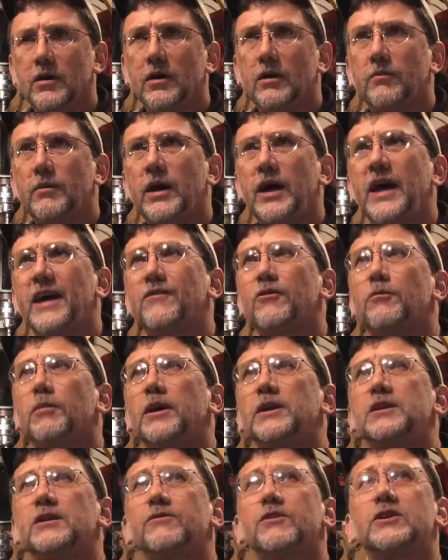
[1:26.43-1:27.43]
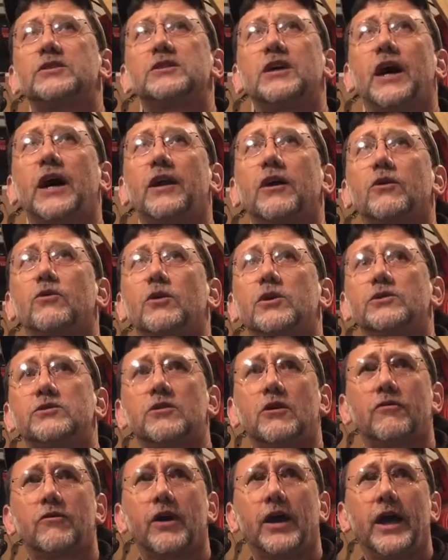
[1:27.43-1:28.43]
I have a bunch of exotic woods
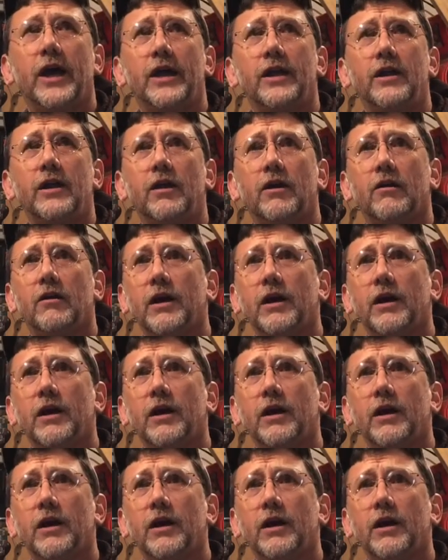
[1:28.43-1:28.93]
overhead here.